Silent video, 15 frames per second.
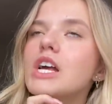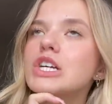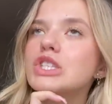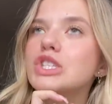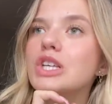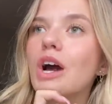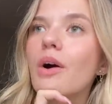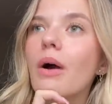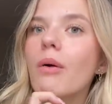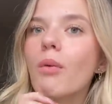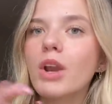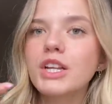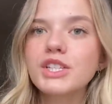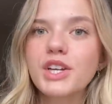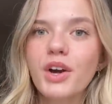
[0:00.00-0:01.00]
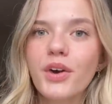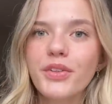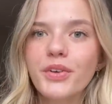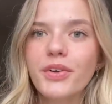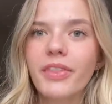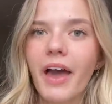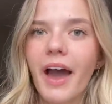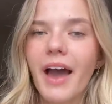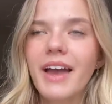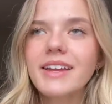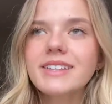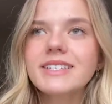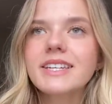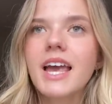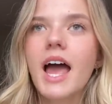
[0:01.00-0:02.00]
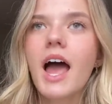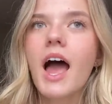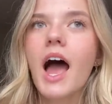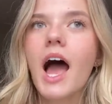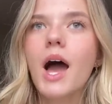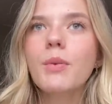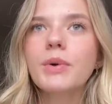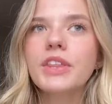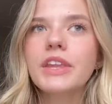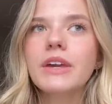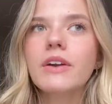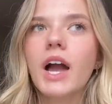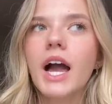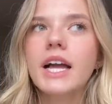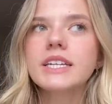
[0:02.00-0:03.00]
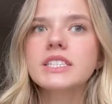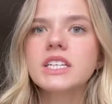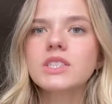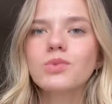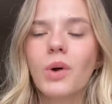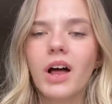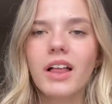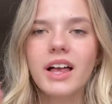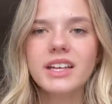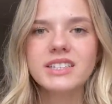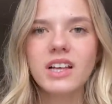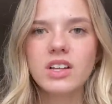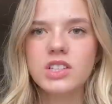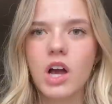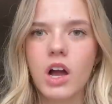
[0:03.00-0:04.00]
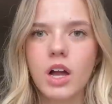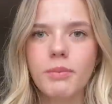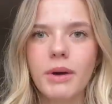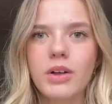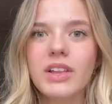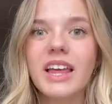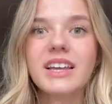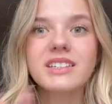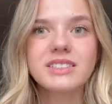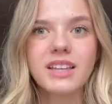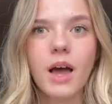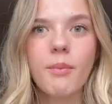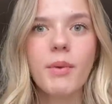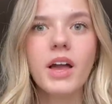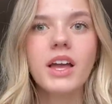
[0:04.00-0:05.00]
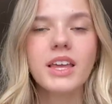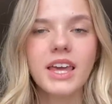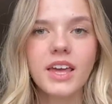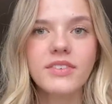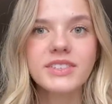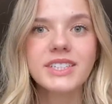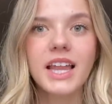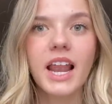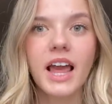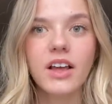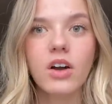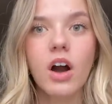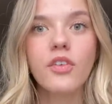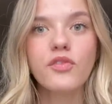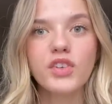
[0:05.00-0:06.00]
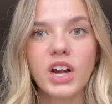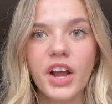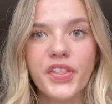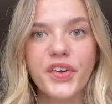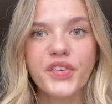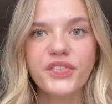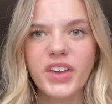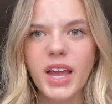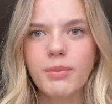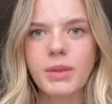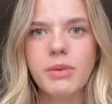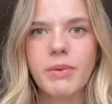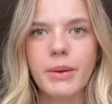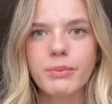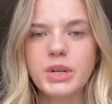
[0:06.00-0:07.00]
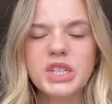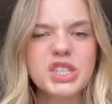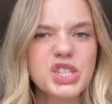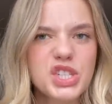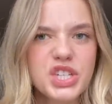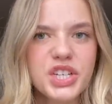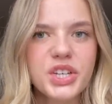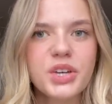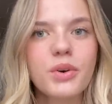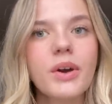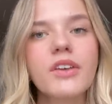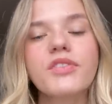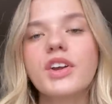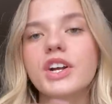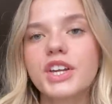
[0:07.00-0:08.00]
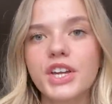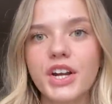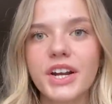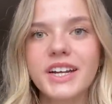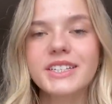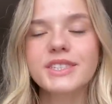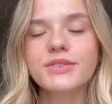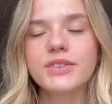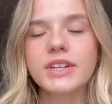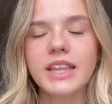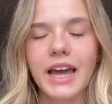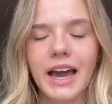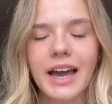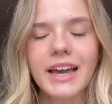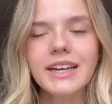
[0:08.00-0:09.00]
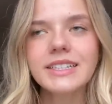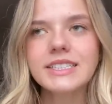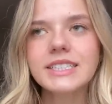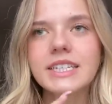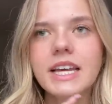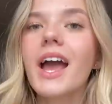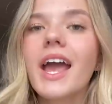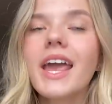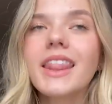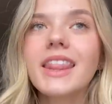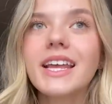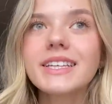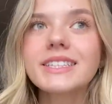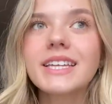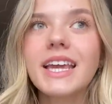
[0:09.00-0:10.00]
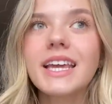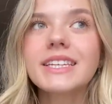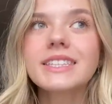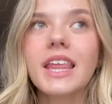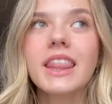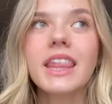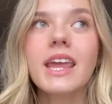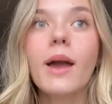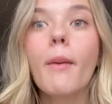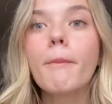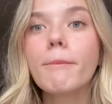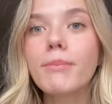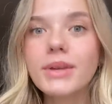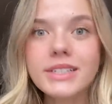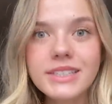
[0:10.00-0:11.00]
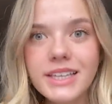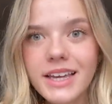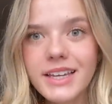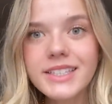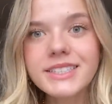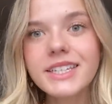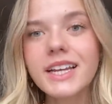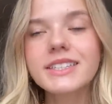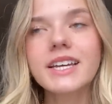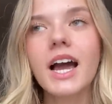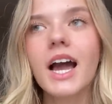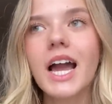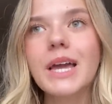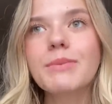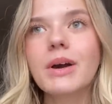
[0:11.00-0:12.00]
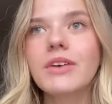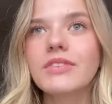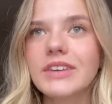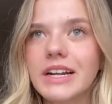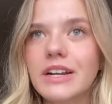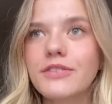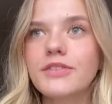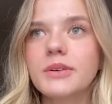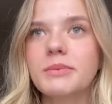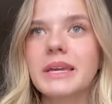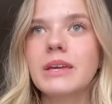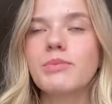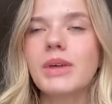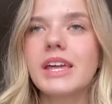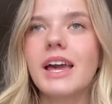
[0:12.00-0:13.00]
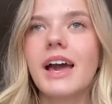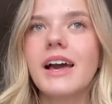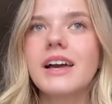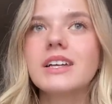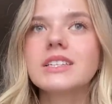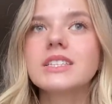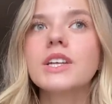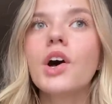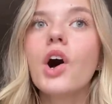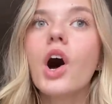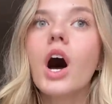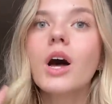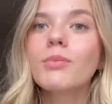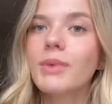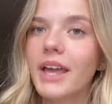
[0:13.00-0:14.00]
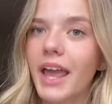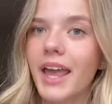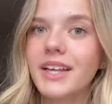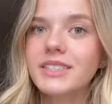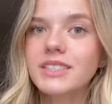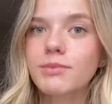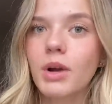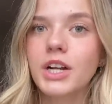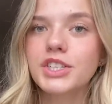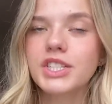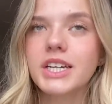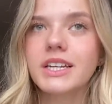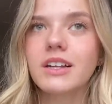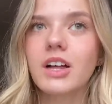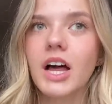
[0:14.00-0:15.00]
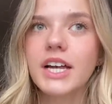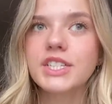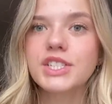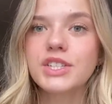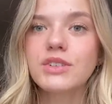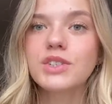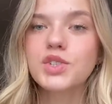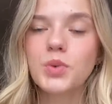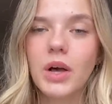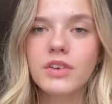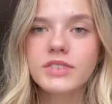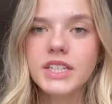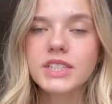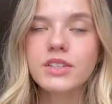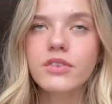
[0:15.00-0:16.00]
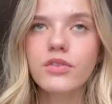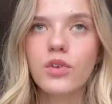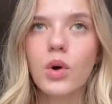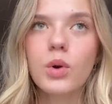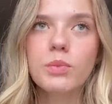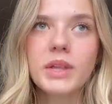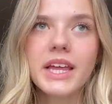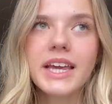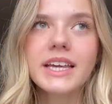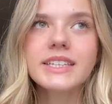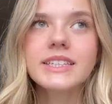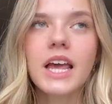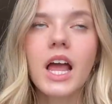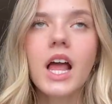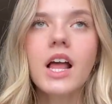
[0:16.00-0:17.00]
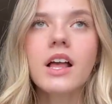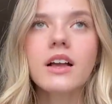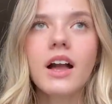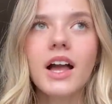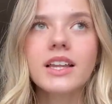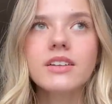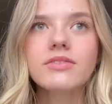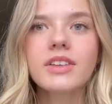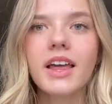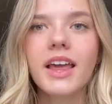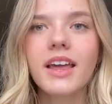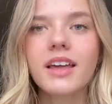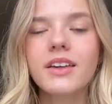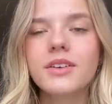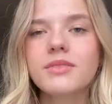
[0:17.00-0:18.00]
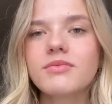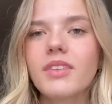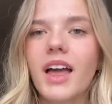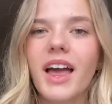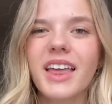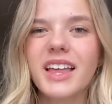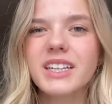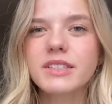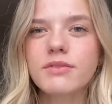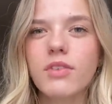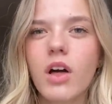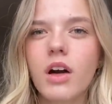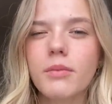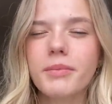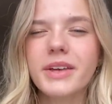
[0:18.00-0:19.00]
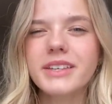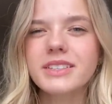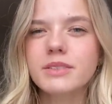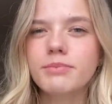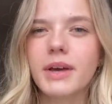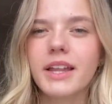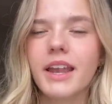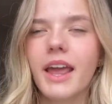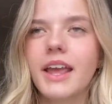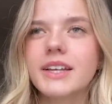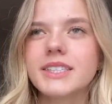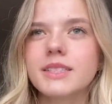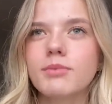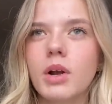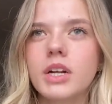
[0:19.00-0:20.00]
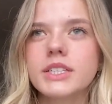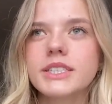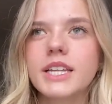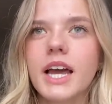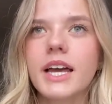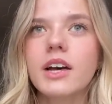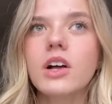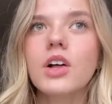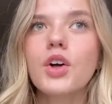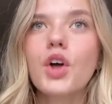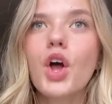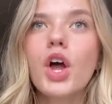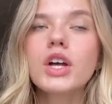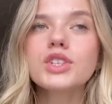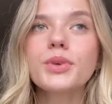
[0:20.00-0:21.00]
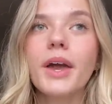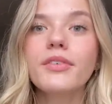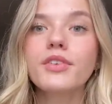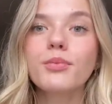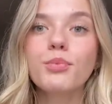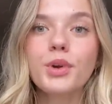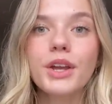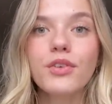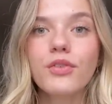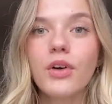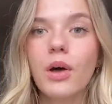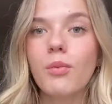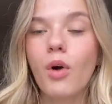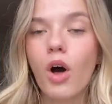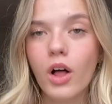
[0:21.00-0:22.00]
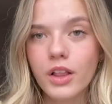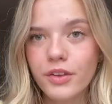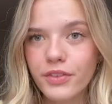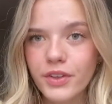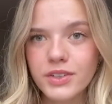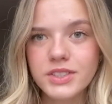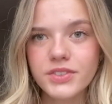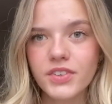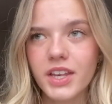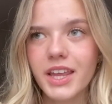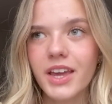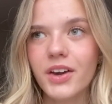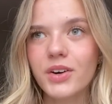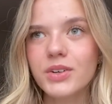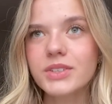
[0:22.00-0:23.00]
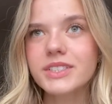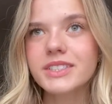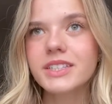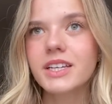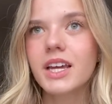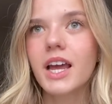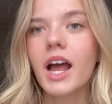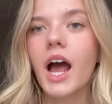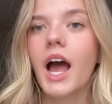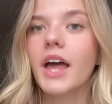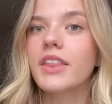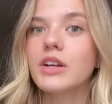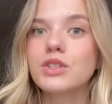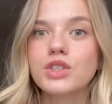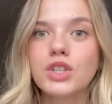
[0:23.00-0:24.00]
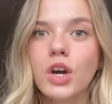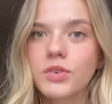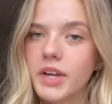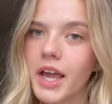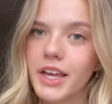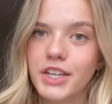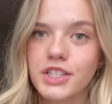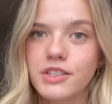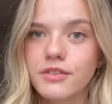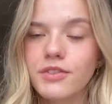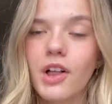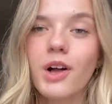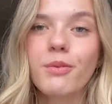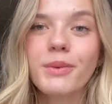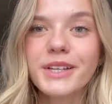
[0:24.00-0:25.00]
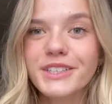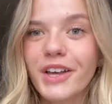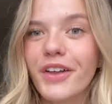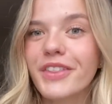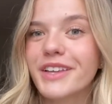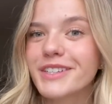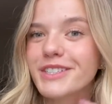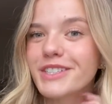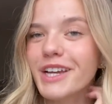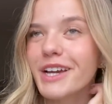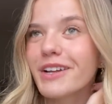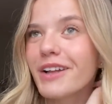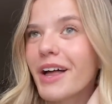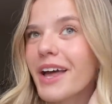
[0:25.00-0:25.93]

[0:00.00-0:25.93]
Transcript: So I wanted to go through that um, with you guys, as well as I'll talk about like some gifts that I got for other family members too, if you're curious for that. This is the busiest time of year for me because on my ASMR channel, I do 12 days of role plays, kind of like I guess Vlogmas, but ASMR style. So I have to pre-film all of those videos. Uh, there's no way I could do Vlogmas on this channel.